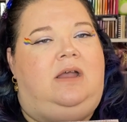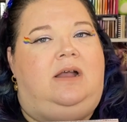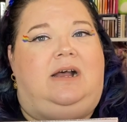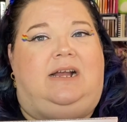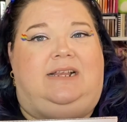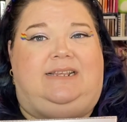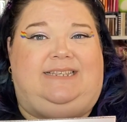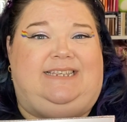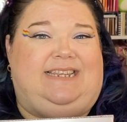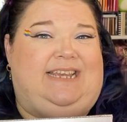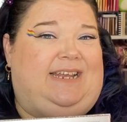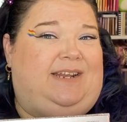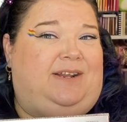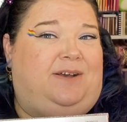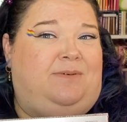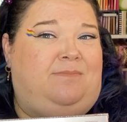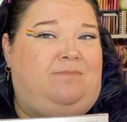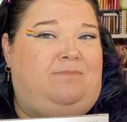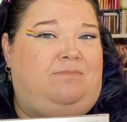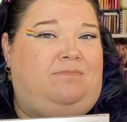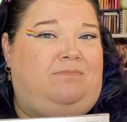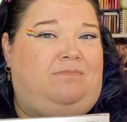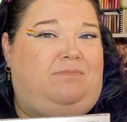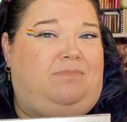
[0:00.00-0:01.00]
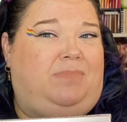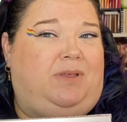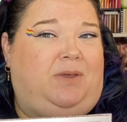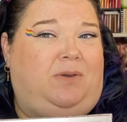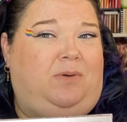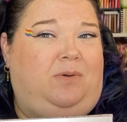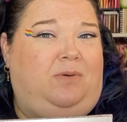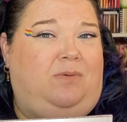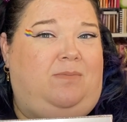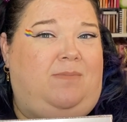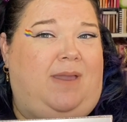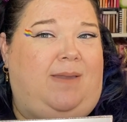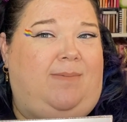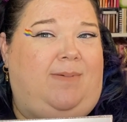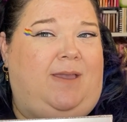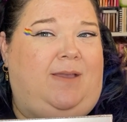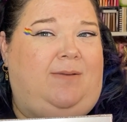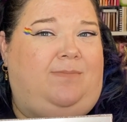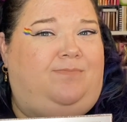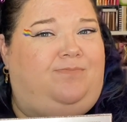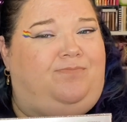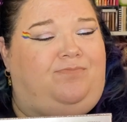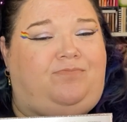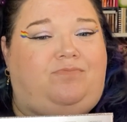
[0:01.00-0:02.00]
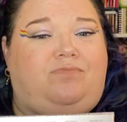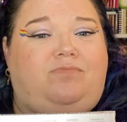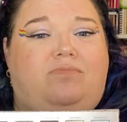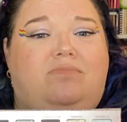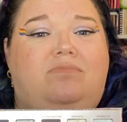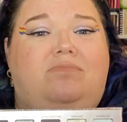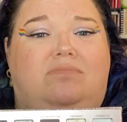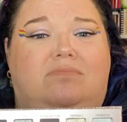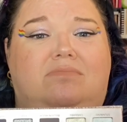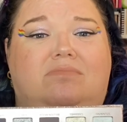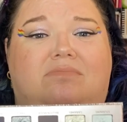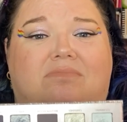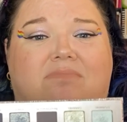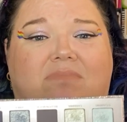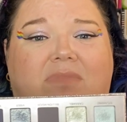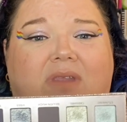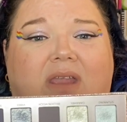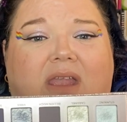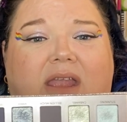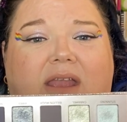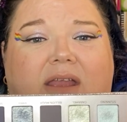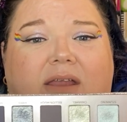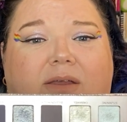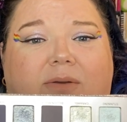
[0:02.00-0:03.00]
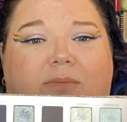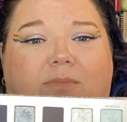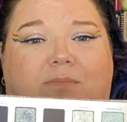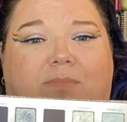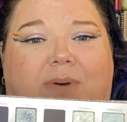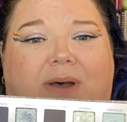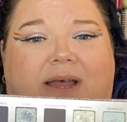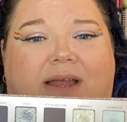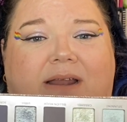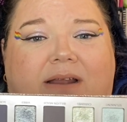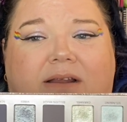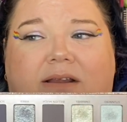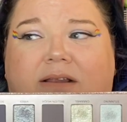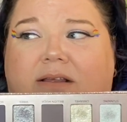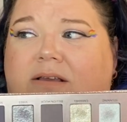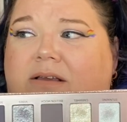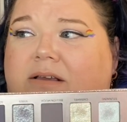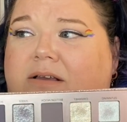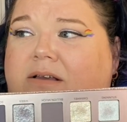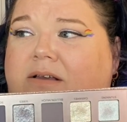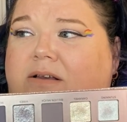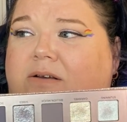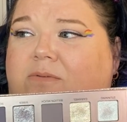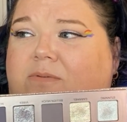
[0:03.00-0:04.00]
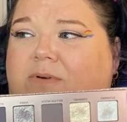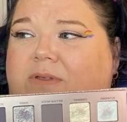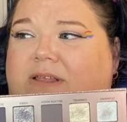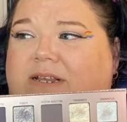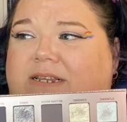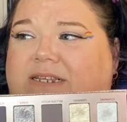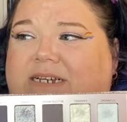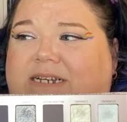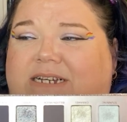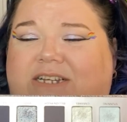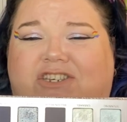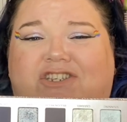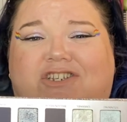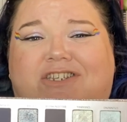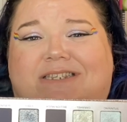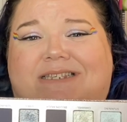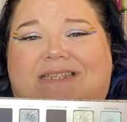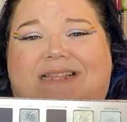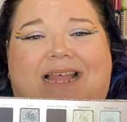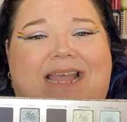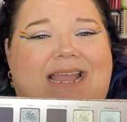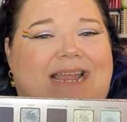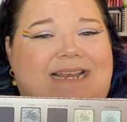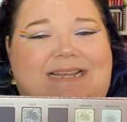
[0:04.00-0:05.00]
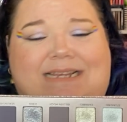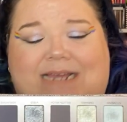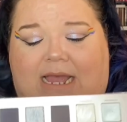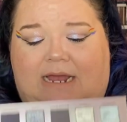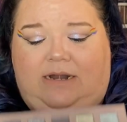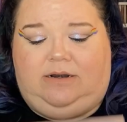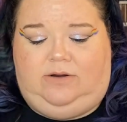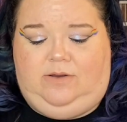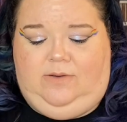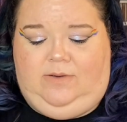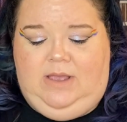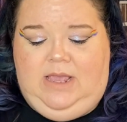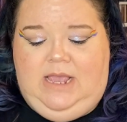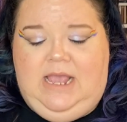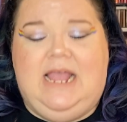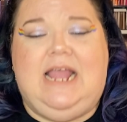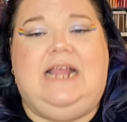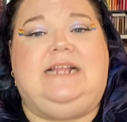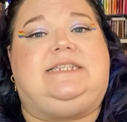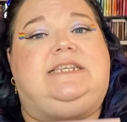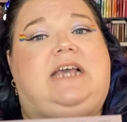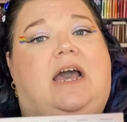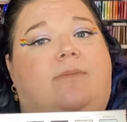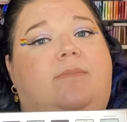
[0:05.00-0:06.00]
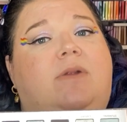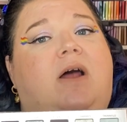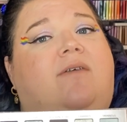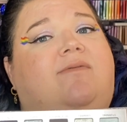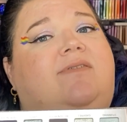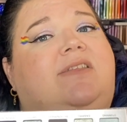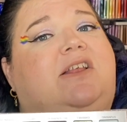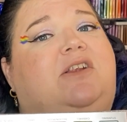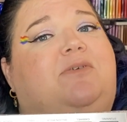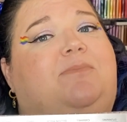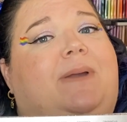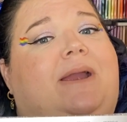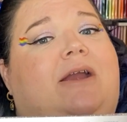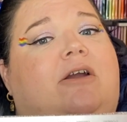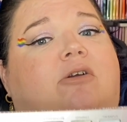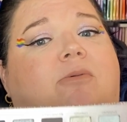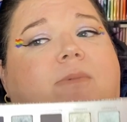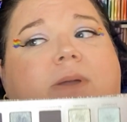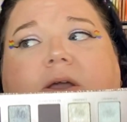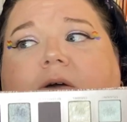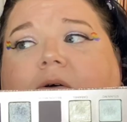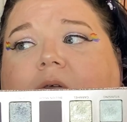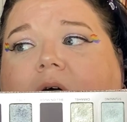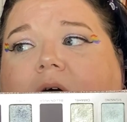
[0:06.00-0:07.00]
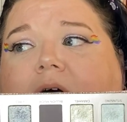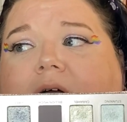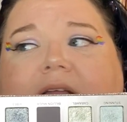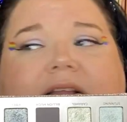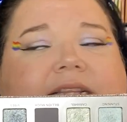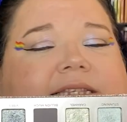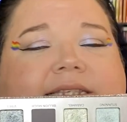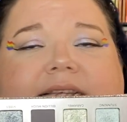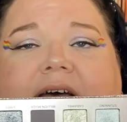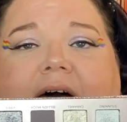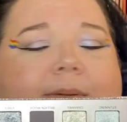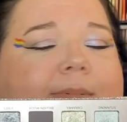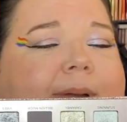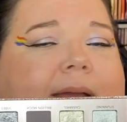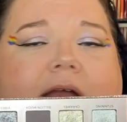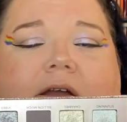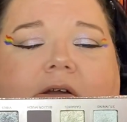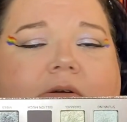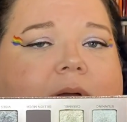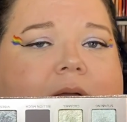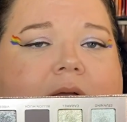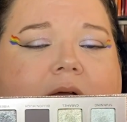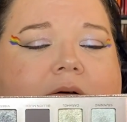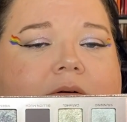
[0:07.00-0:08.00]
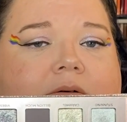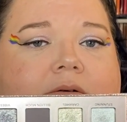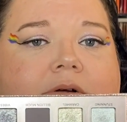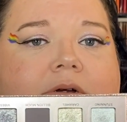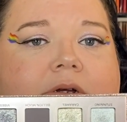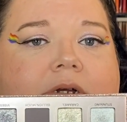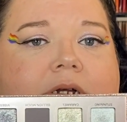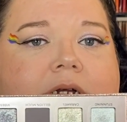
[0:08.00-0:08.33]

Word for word: a denim blue maybe, but with a touch of slate. I don't know. It's coming off a little periwinkle on. It's not periwinkle.